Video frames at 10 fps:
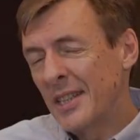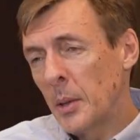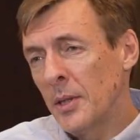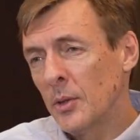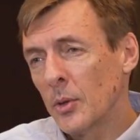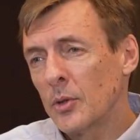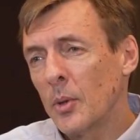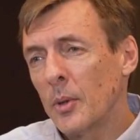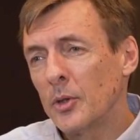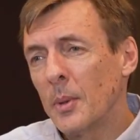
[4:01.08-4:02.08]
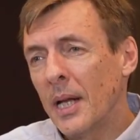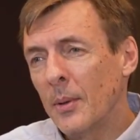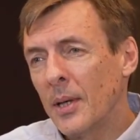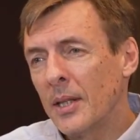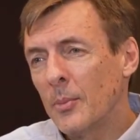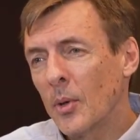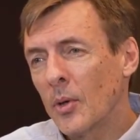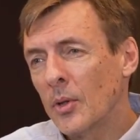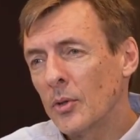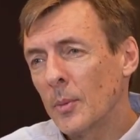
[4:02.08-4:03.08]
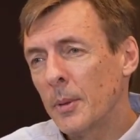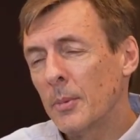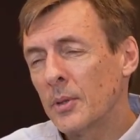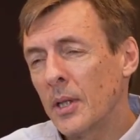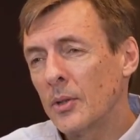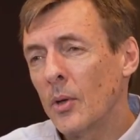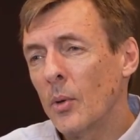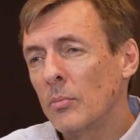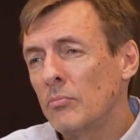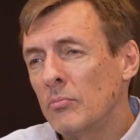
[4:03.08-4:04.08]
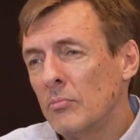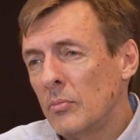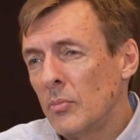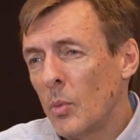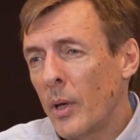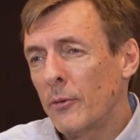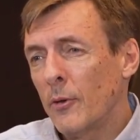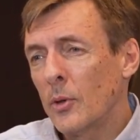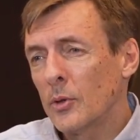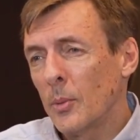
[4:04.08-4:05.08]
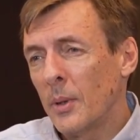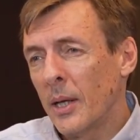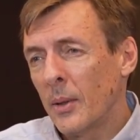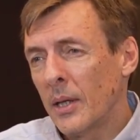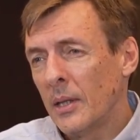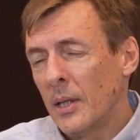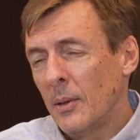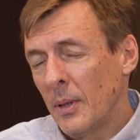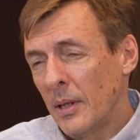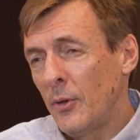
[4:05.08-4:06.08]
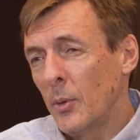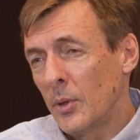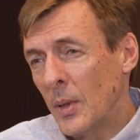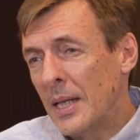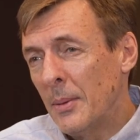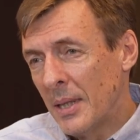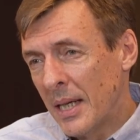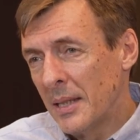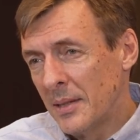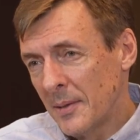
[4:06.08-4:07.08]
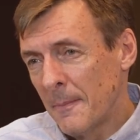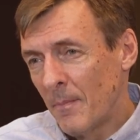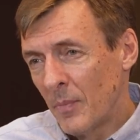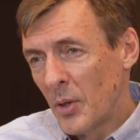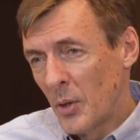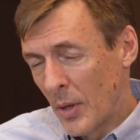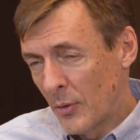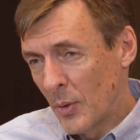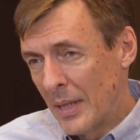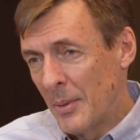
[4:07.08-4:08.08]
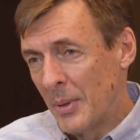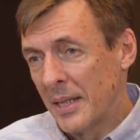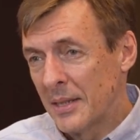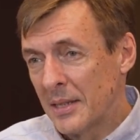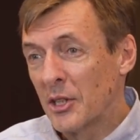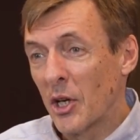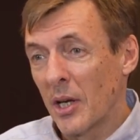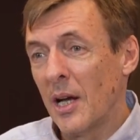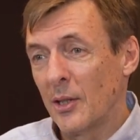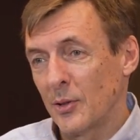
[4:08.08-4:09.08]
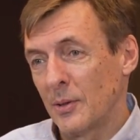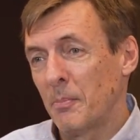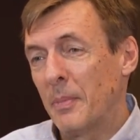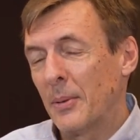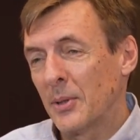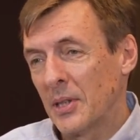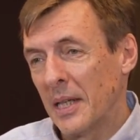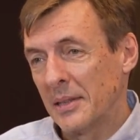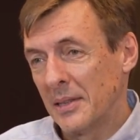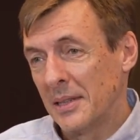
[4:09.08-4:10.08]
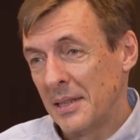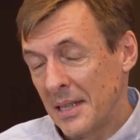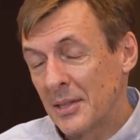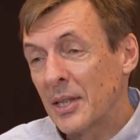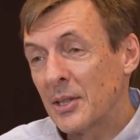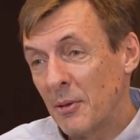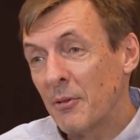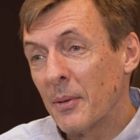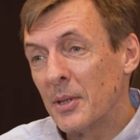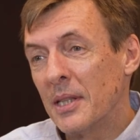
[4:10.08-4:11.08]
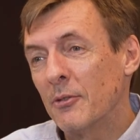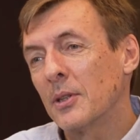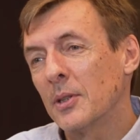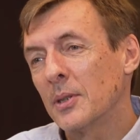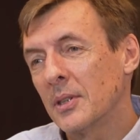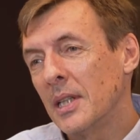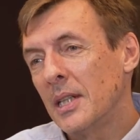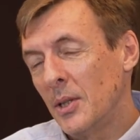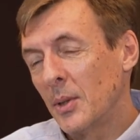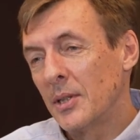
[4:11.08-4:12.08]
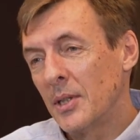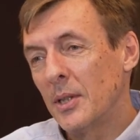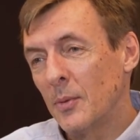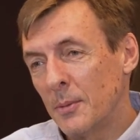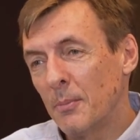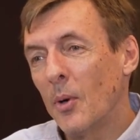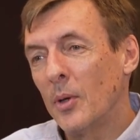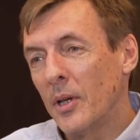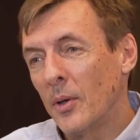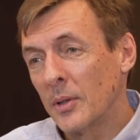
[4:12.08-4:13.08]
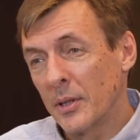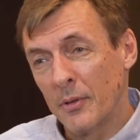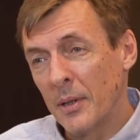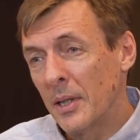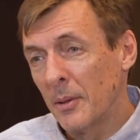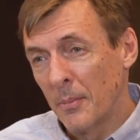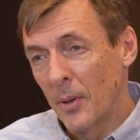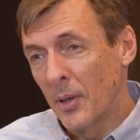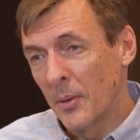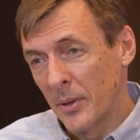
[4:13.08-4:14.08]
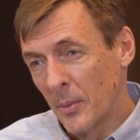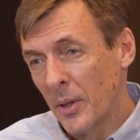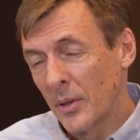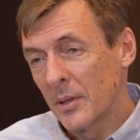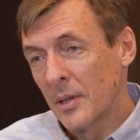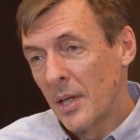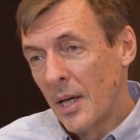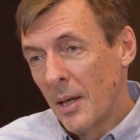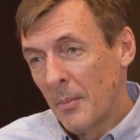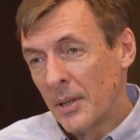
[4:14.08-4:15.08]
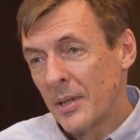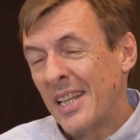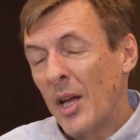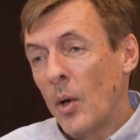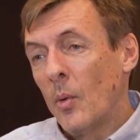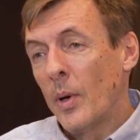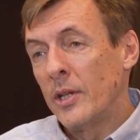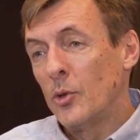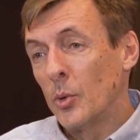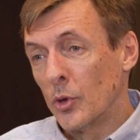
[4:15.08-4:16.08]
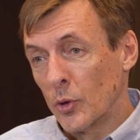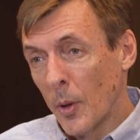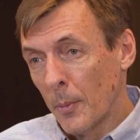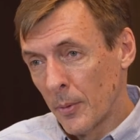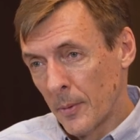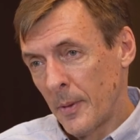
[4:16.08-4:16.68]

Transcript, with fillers: There is not so much malaria anymore. So people say, so why focus on malaria? Well, if you want to eliminate it, you have to eliminate the last parasite. That's actually very difficult. You can see it with polio. There's very little polio in the world. But when you drop